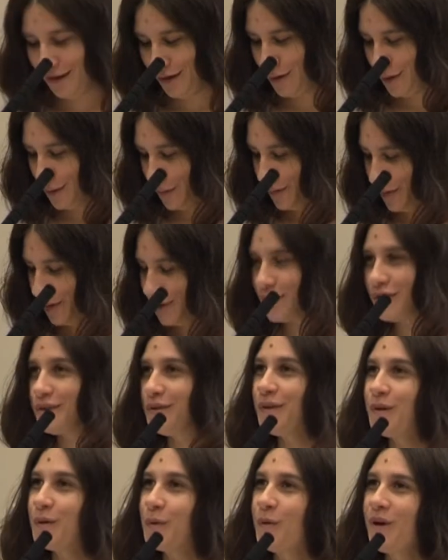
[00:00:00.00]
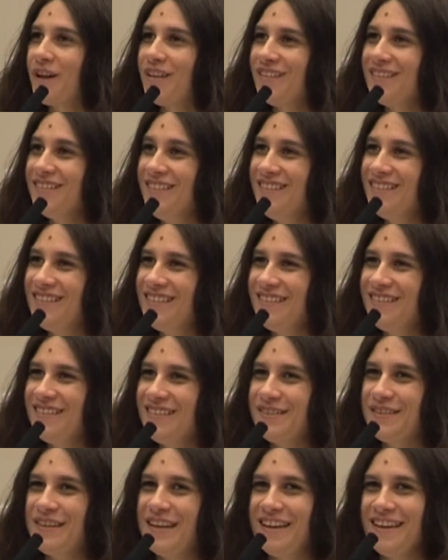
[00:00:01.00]
Hope you're doing well
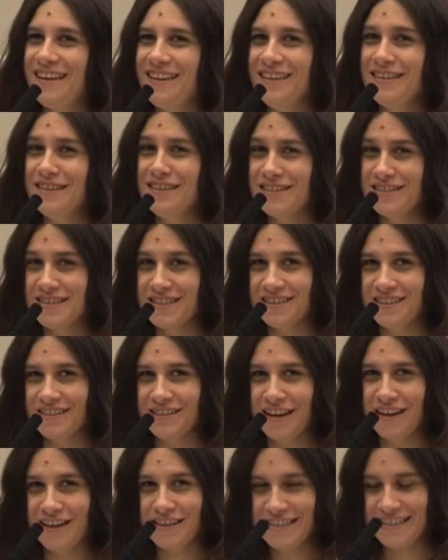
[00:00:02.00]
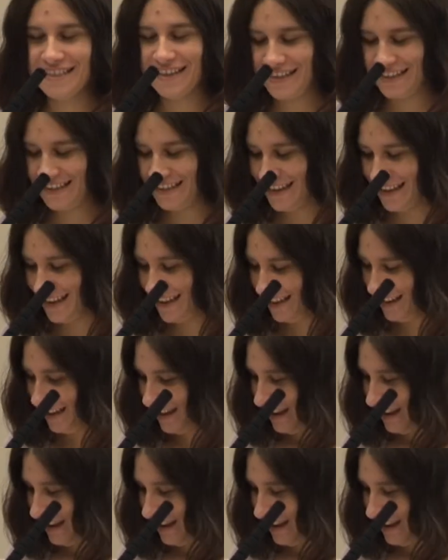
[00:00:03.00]
today. It's a nice sunny day.